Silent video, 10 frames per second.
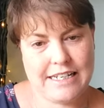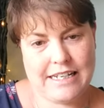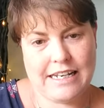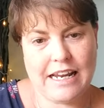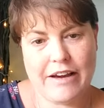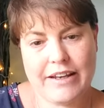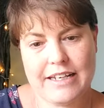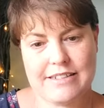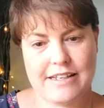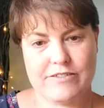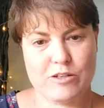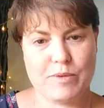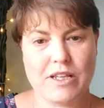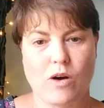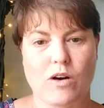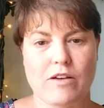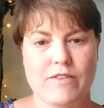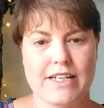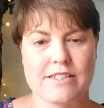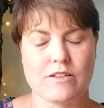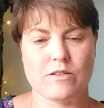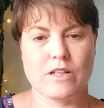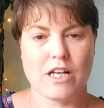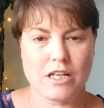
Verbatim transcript: allowing ourselves to be the hollow vessel.